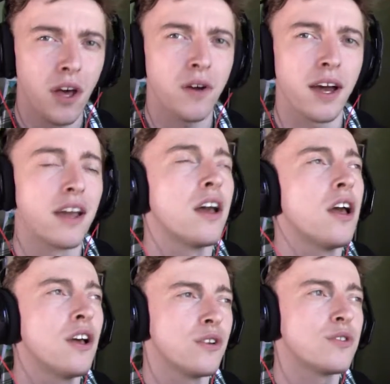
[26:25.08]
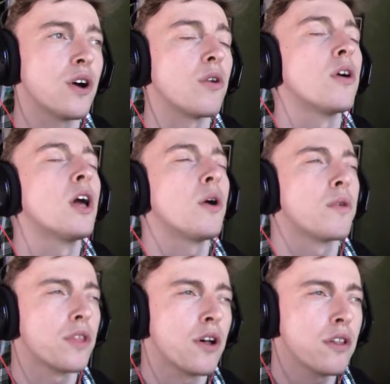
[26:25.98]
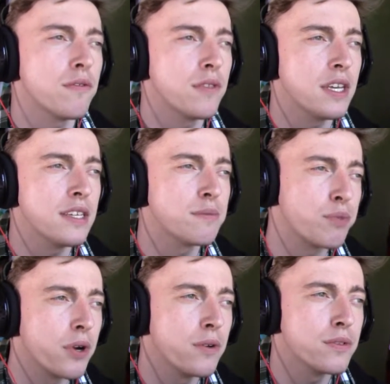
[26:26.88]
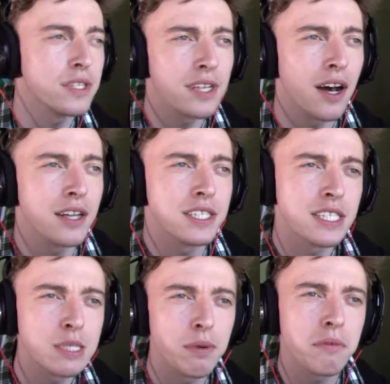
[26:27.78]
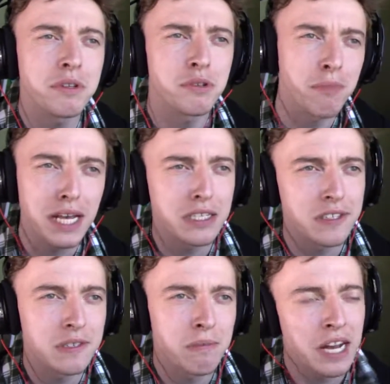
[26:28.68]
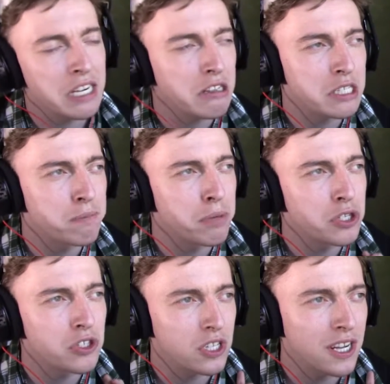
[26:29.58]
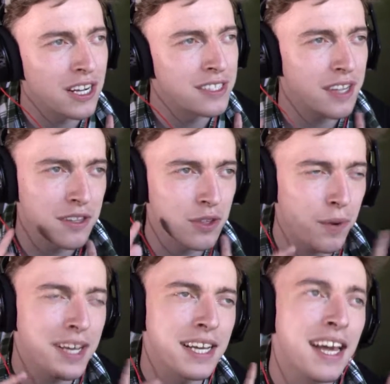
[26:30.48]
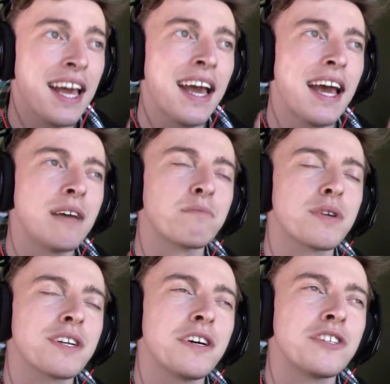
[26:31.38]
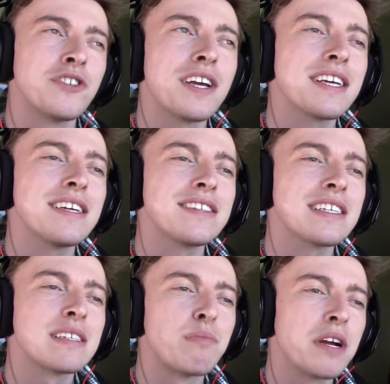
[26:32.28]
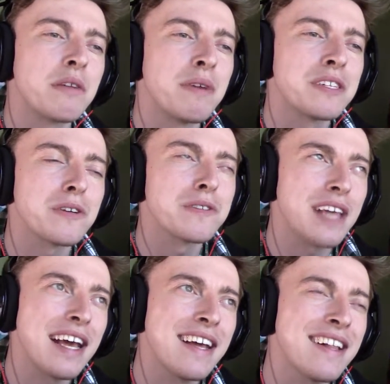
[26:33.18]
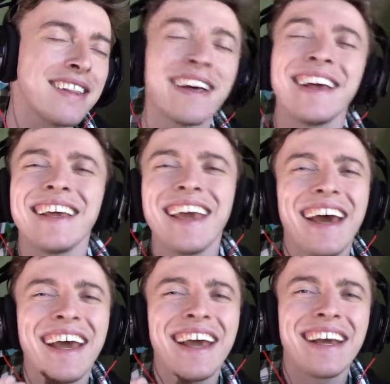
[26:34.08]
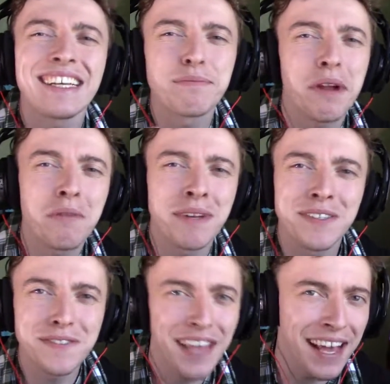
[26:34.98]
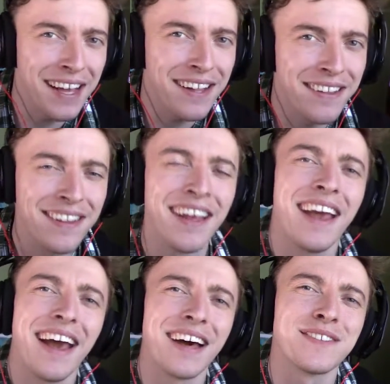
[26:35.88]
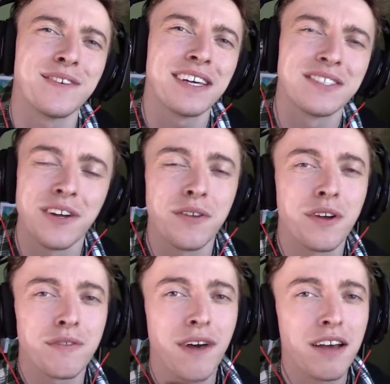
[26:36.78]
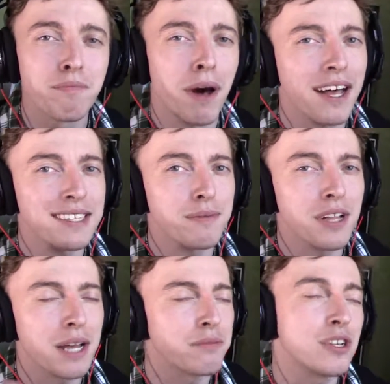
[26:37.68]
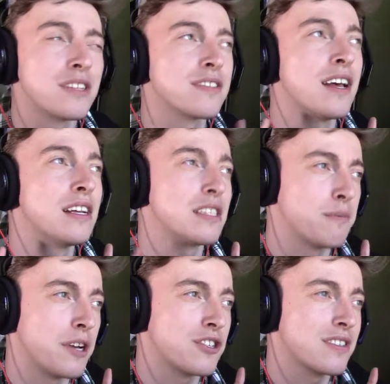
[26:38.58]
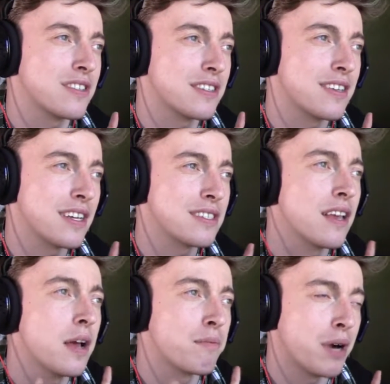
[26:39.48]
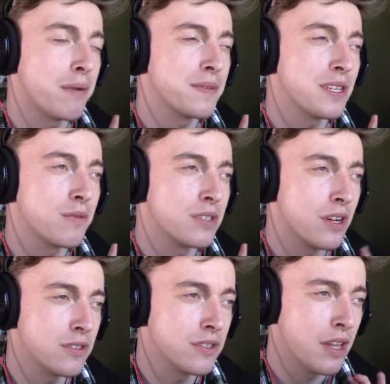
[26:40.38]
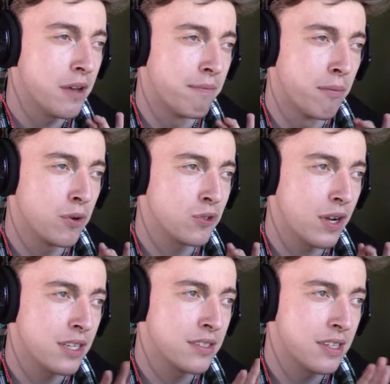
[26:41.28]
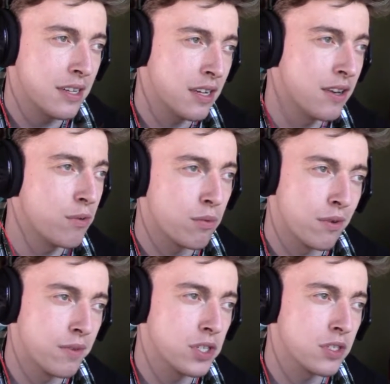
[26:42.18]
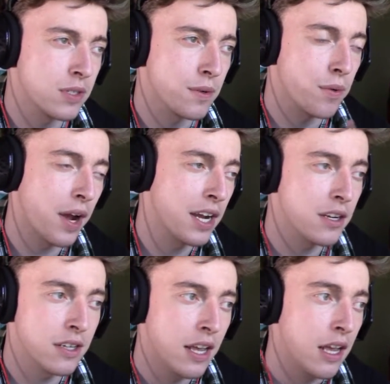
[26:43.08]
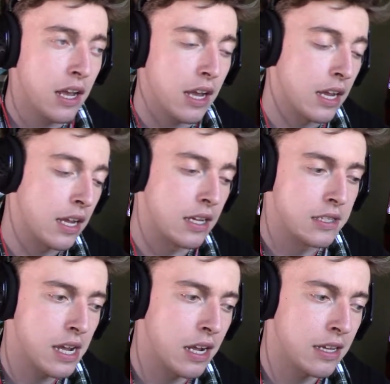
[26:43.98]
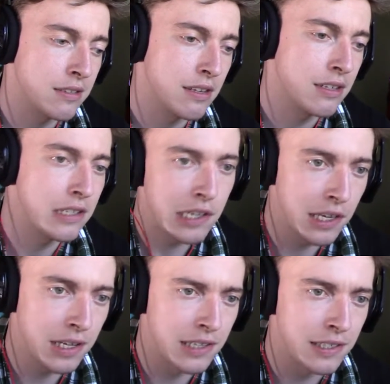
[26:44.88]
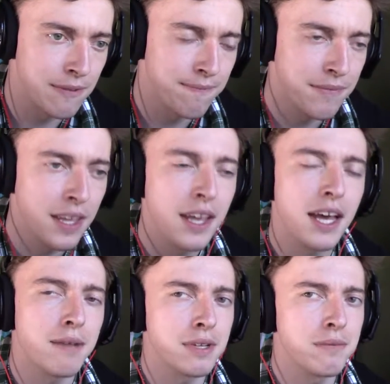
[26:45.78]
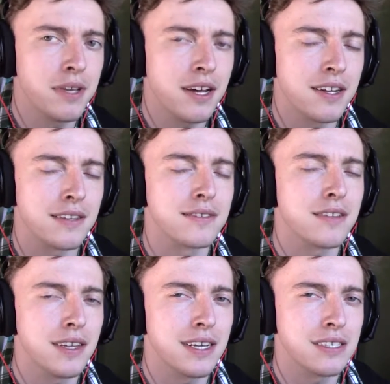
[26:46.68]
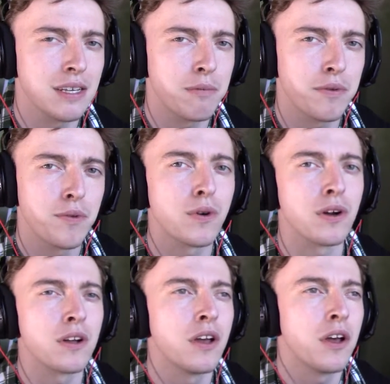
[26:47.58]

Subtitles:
Okay, so with all of these pros and cons and experimental biases in mind, let's push the cons out the way and bring on Janky's experimental scale. Yay, experimental scale! As you guys know, there are 5 possible options: smashing success, promising results, more trials needed, revisions required, and acid kid. I'm going to be honest, like I said before,